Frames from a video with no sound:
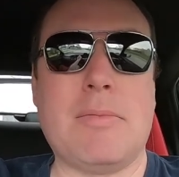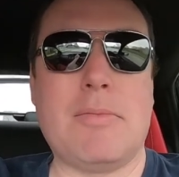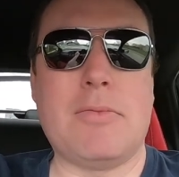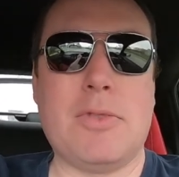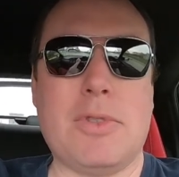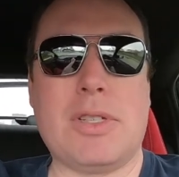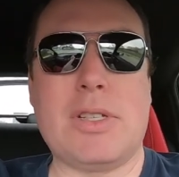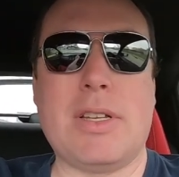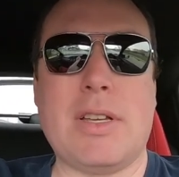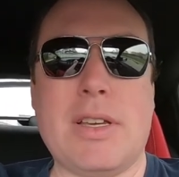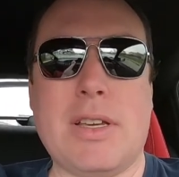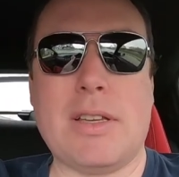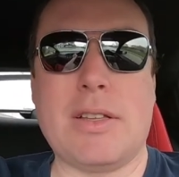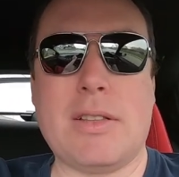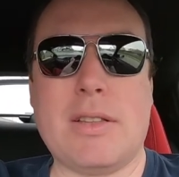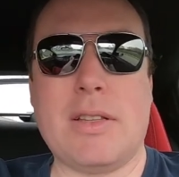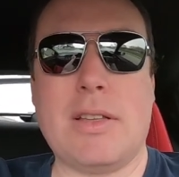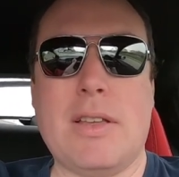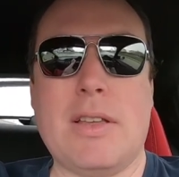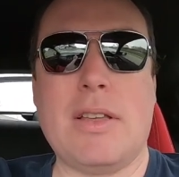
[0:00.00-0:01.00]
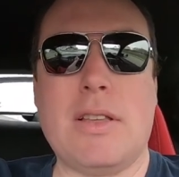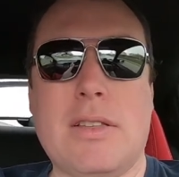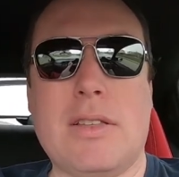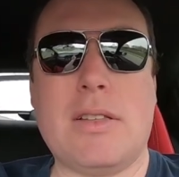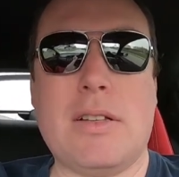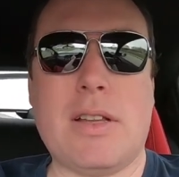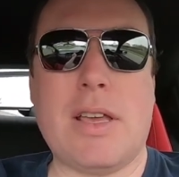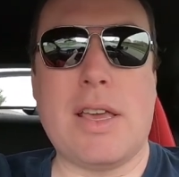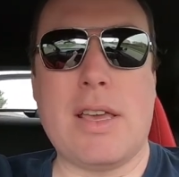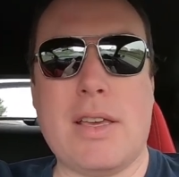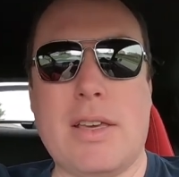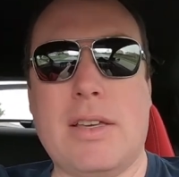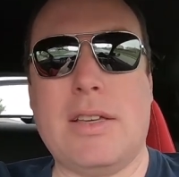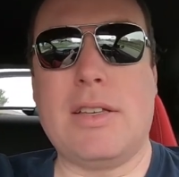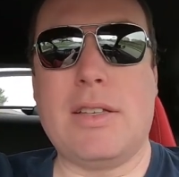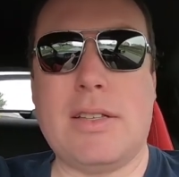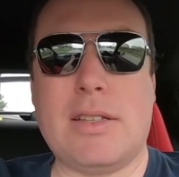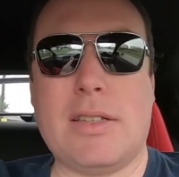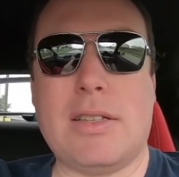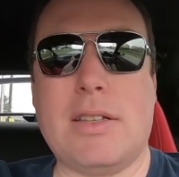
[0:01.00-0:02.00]
We'll see. Today
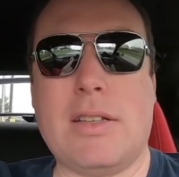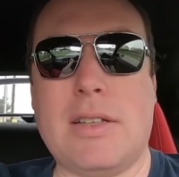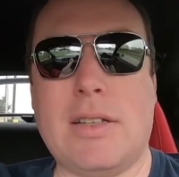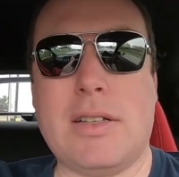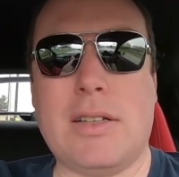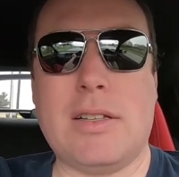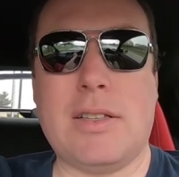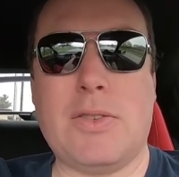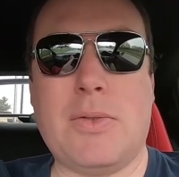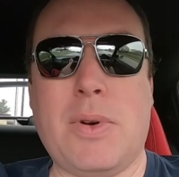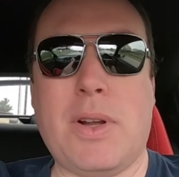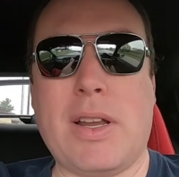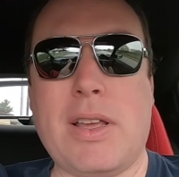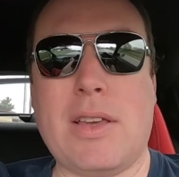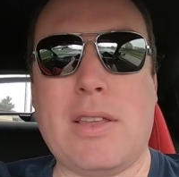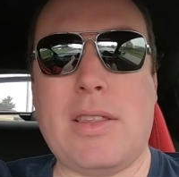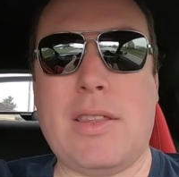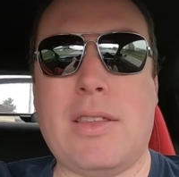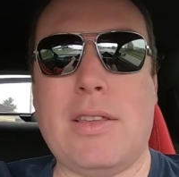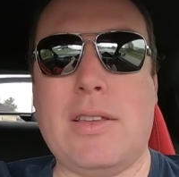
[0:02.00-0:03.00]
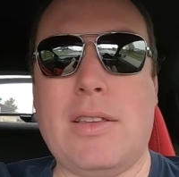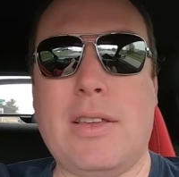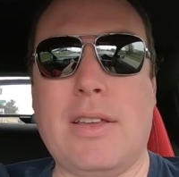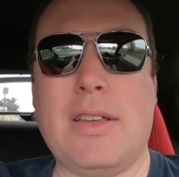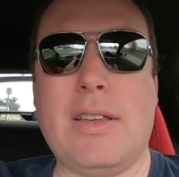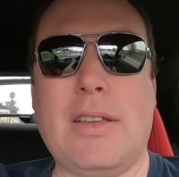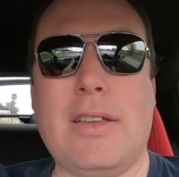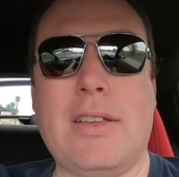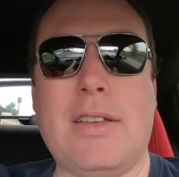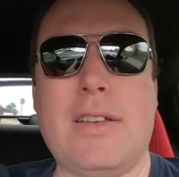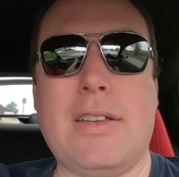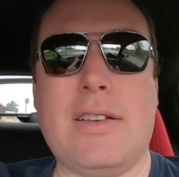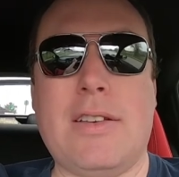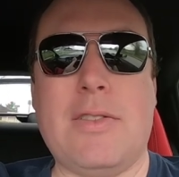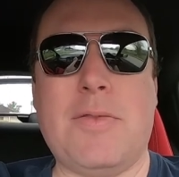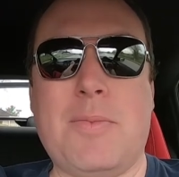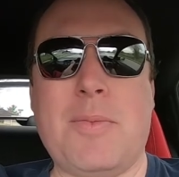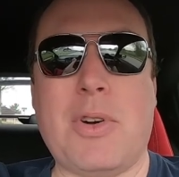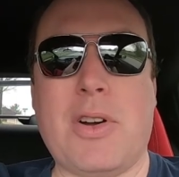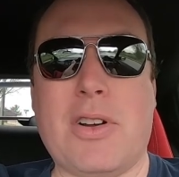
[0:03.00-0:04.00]
is the 20th of
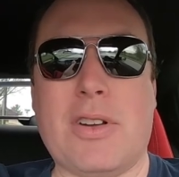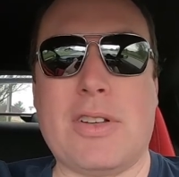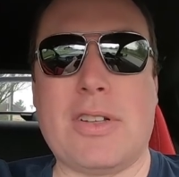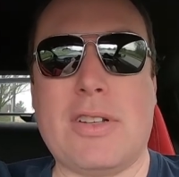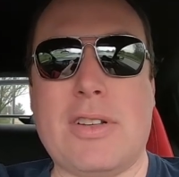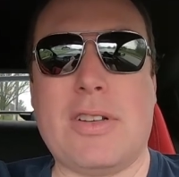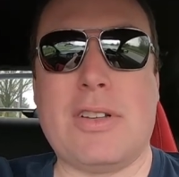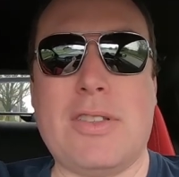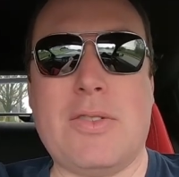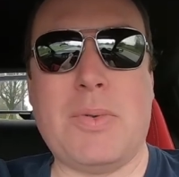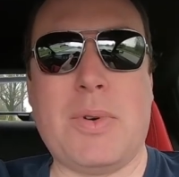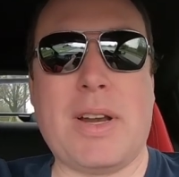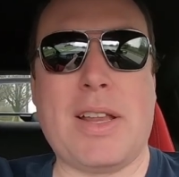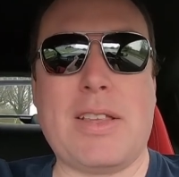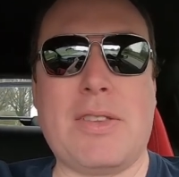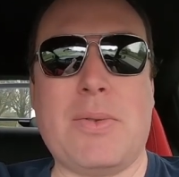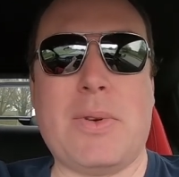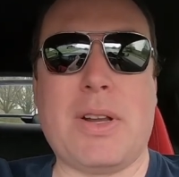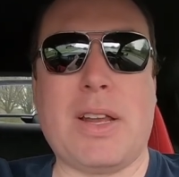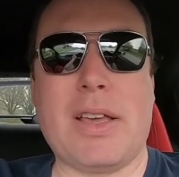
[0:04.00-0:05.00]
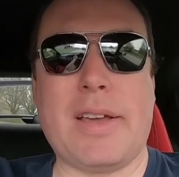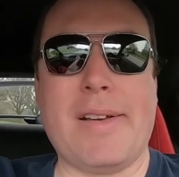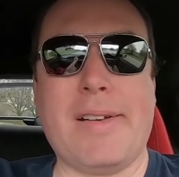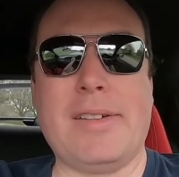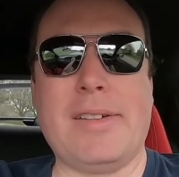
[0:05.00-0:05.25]
March, 2020.